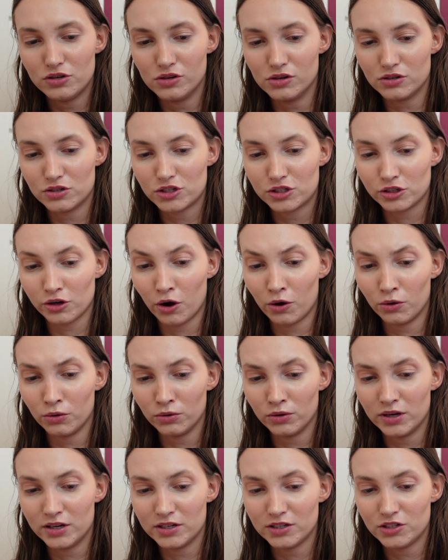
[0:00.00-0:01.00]

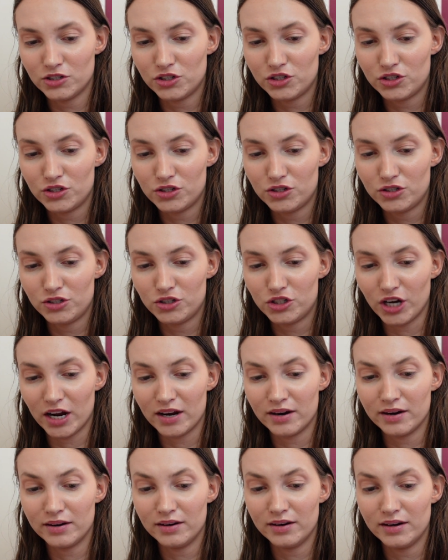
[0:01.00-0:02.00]
Sol I
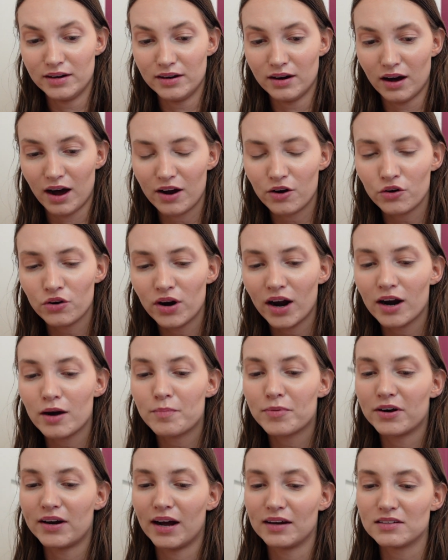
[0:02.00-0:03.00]
don't know how to
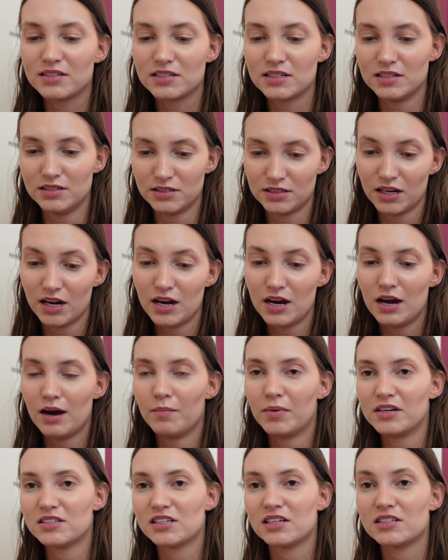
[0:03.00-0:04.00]
pronounce this,
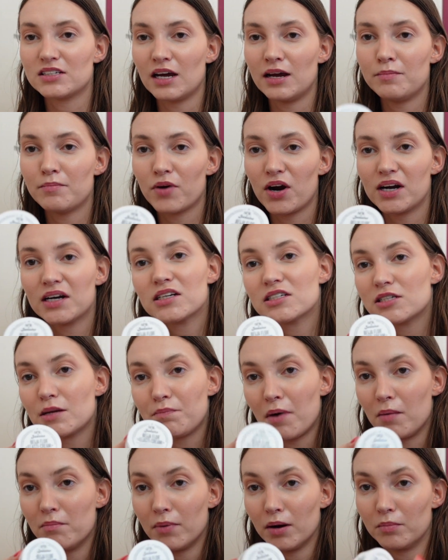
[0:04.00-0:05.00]
but it's the same brand as the
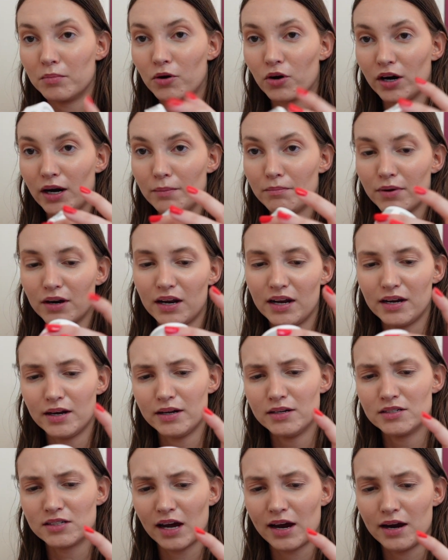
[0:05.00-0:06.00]
Bum cream, but it
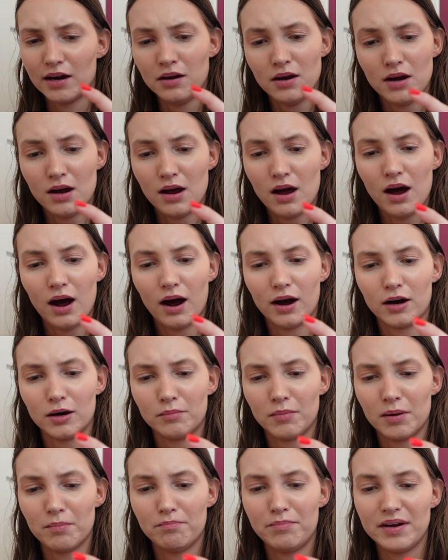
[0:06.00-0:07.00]
is a
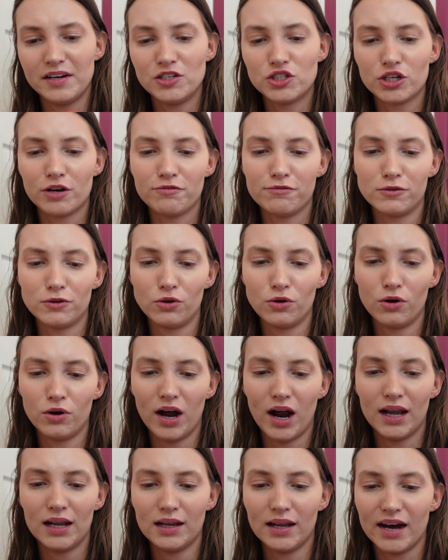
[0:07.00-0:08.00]
Beija Flor
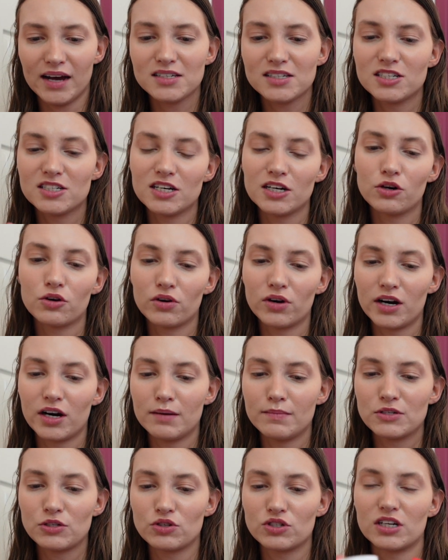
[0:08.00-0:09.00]
Elasta
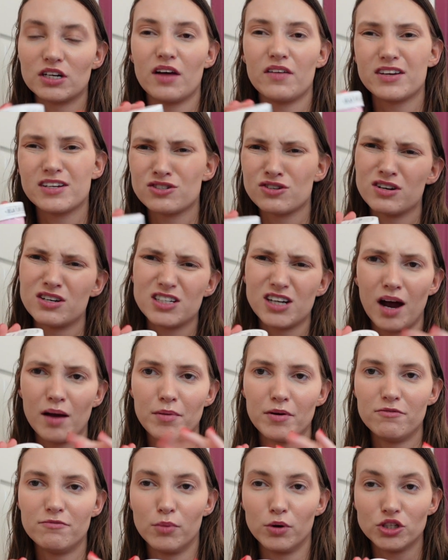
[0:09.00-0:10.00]
cream. So it's another sort of type
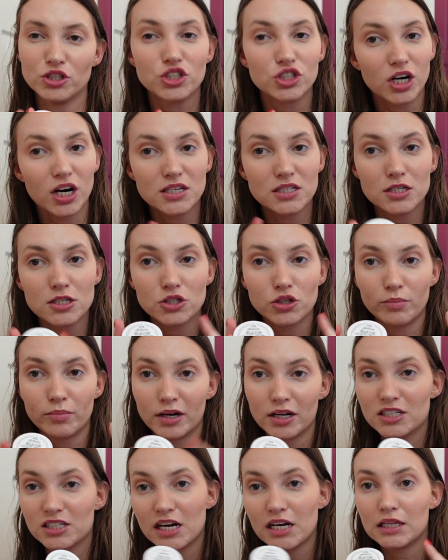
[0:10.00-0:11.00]
of moisturizer. So I'm
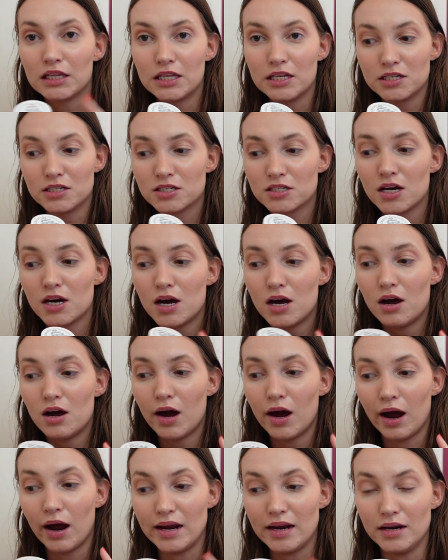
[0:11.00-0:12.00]
going to take this
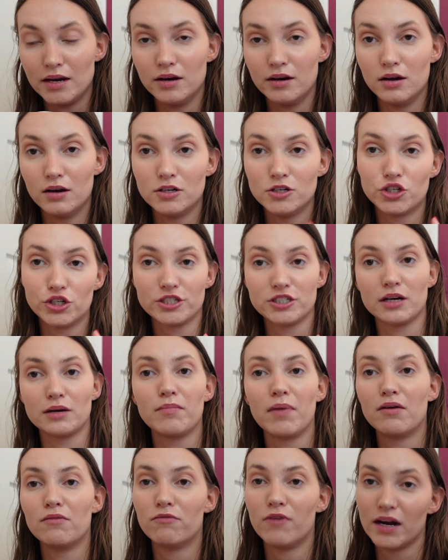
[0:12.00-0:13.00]
in just like
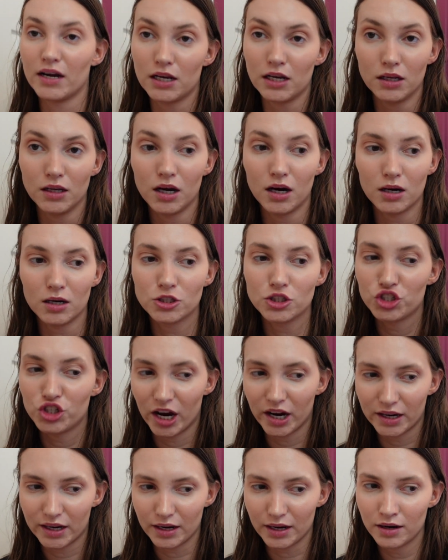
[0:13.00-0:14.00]
my regular
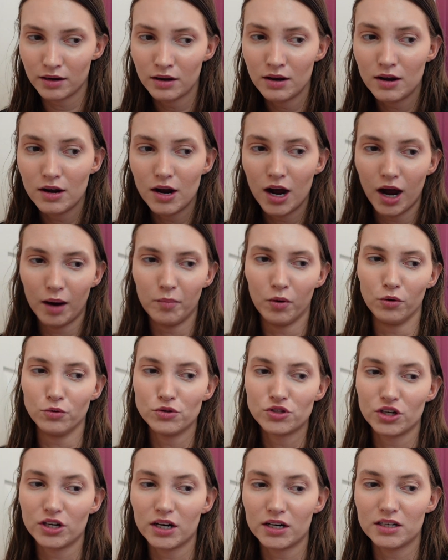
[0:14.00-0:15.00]
check-in. I'm
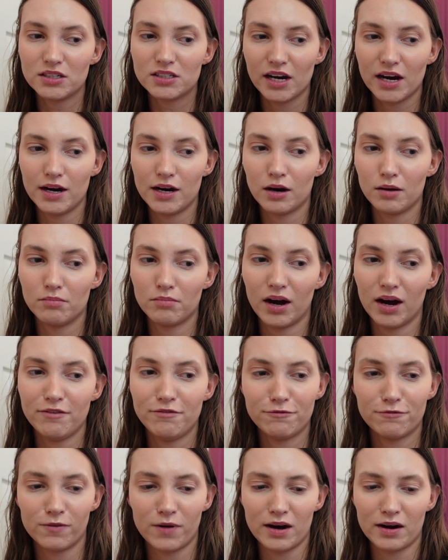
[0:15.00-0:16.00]
also going to take my
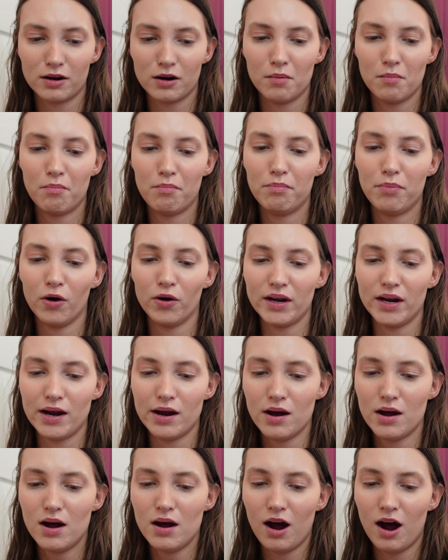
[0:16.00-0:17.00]
Frank Body
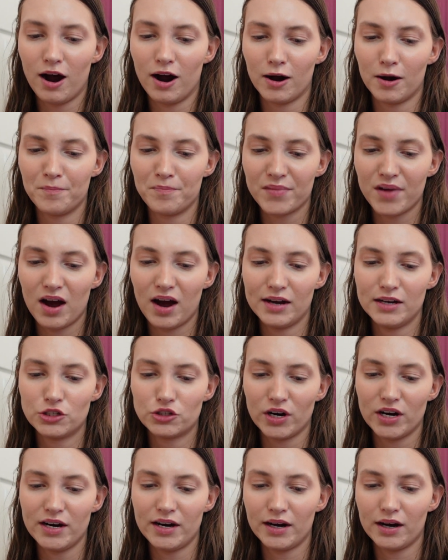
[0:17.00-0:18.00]

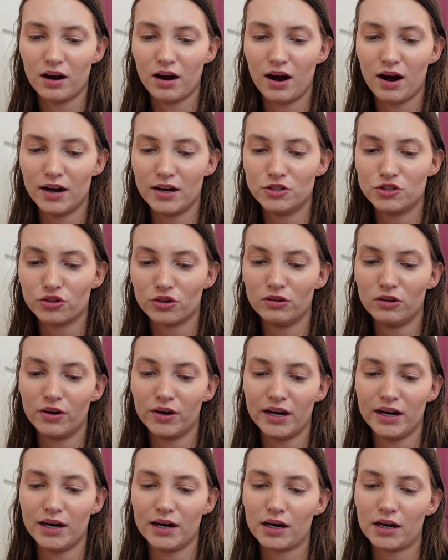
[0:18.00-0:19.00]
Hydrating
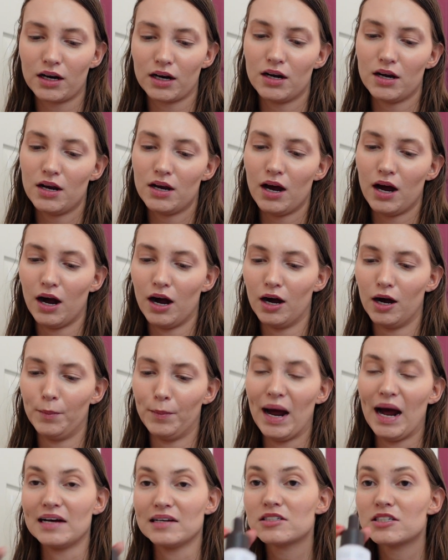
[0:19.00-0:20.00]
Hyaluronic
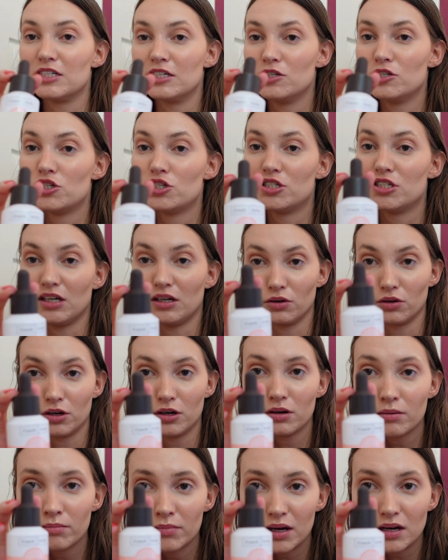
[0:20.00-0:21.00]
Acid
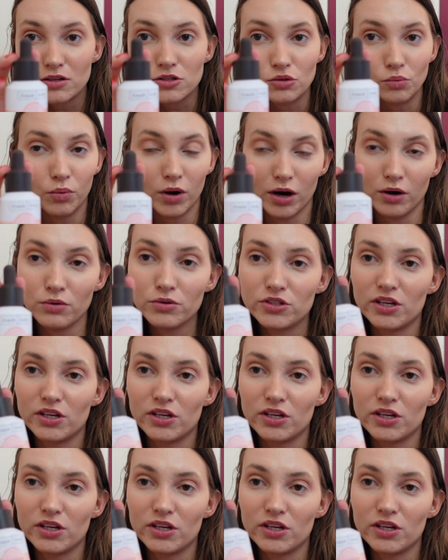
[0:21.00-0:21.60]
Serum as well.